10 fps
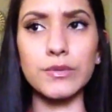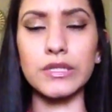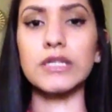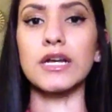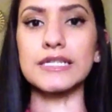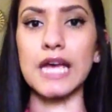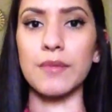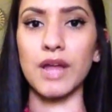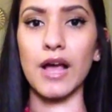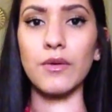really long
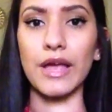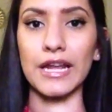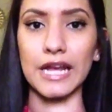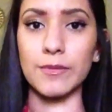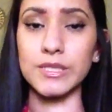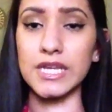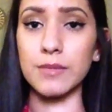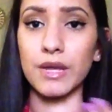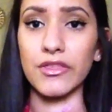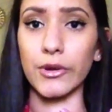time now, and I've been
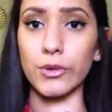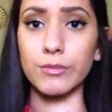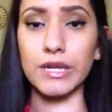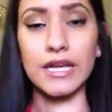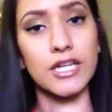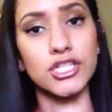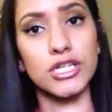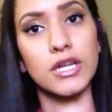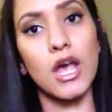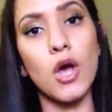taking my thyroid medication,